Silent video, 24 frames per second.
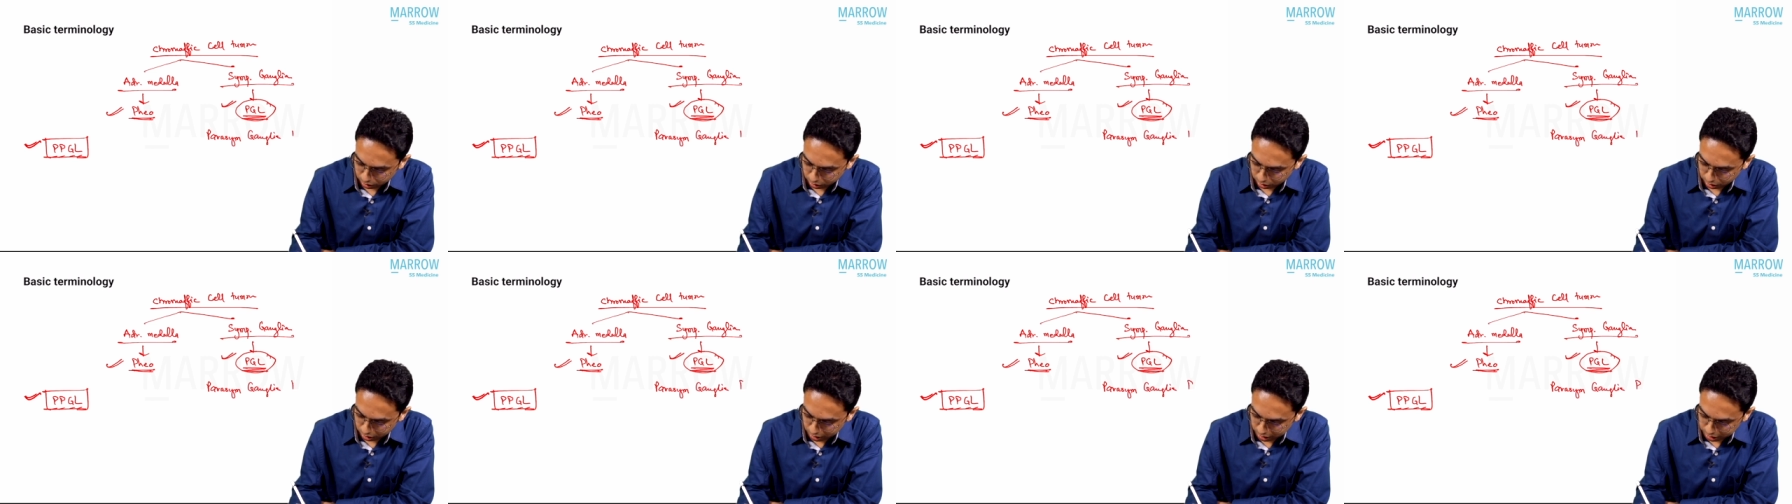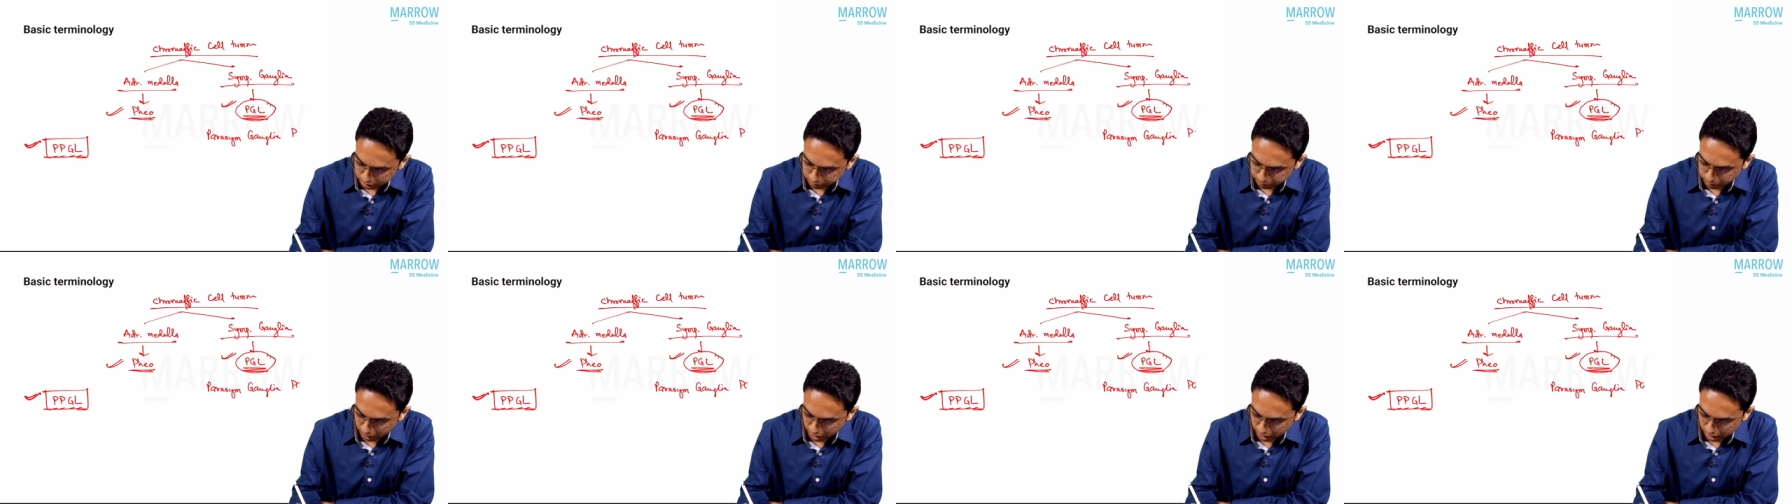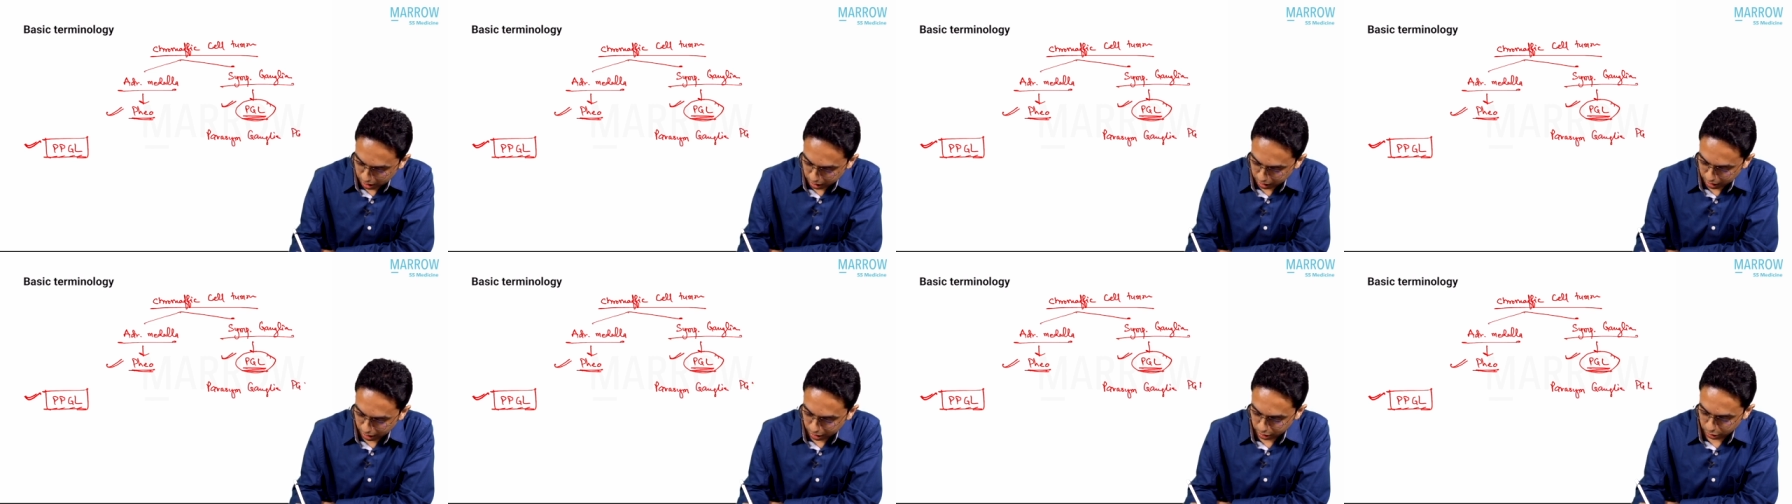this
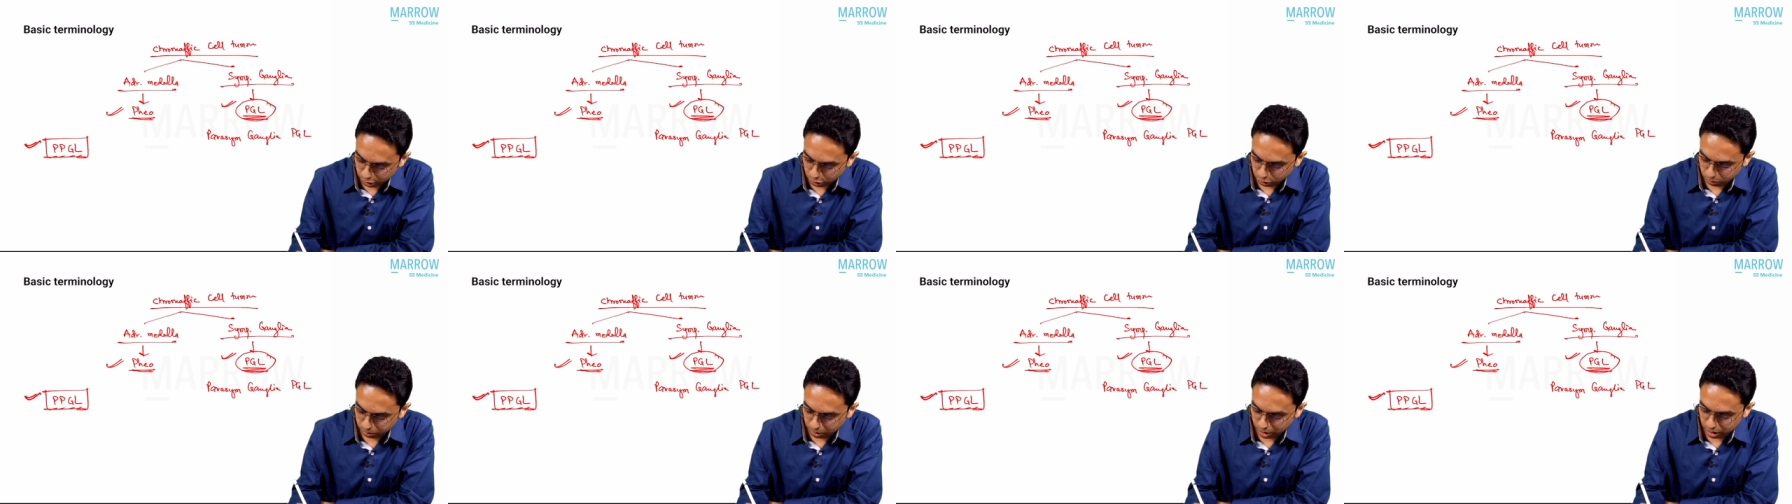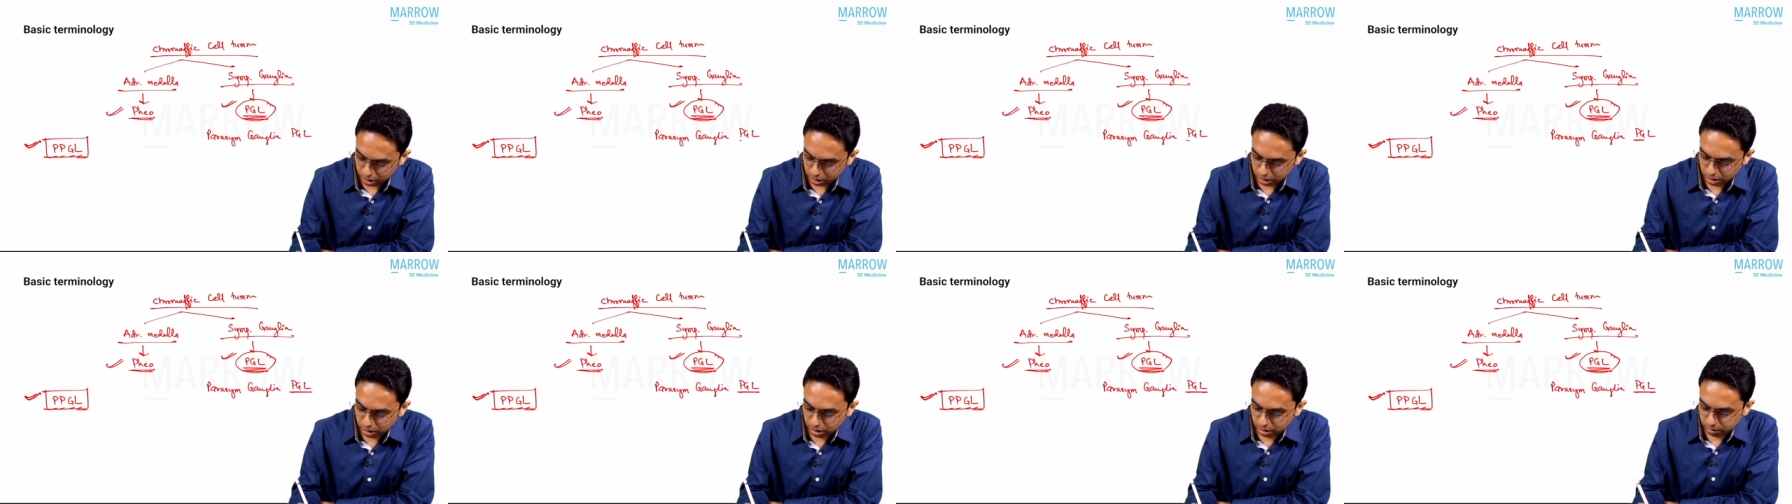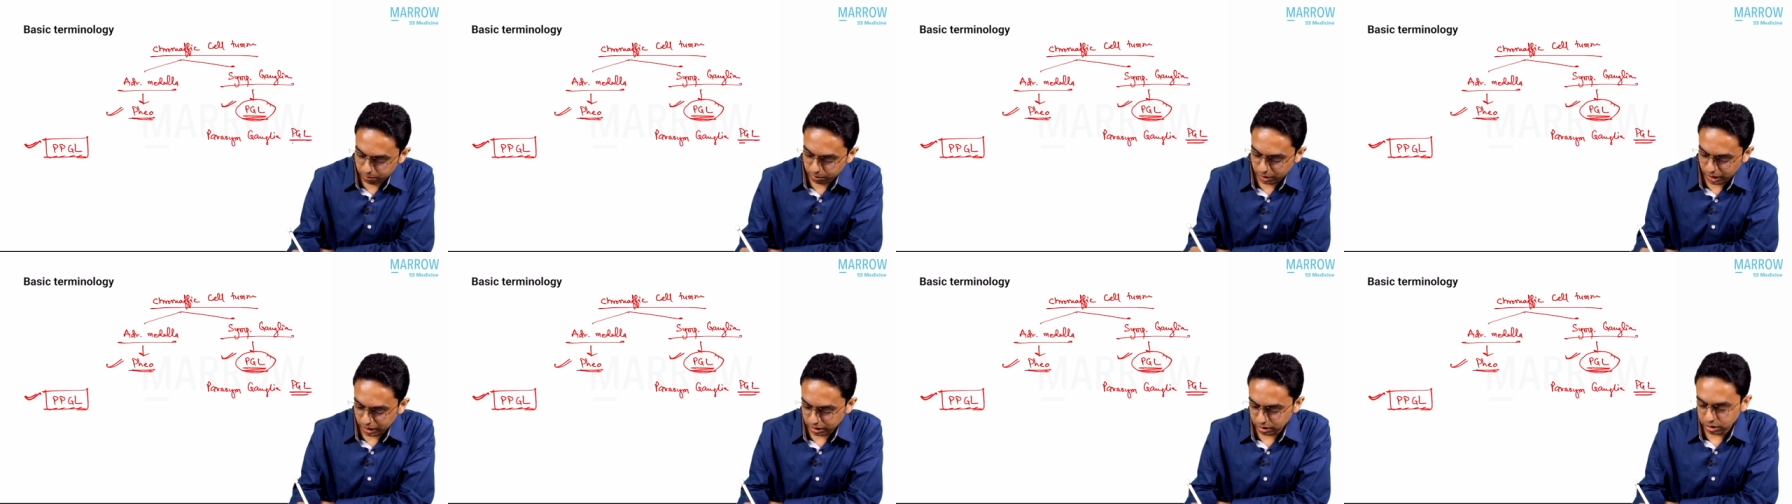paraganglioma,
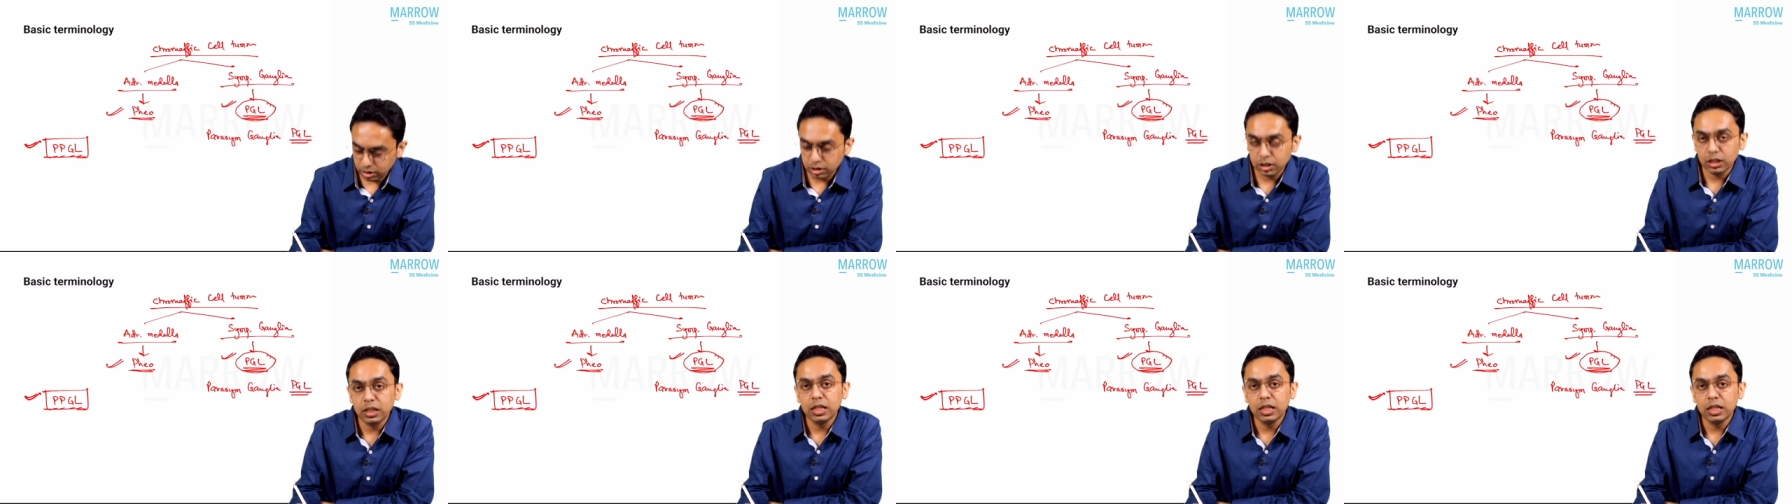but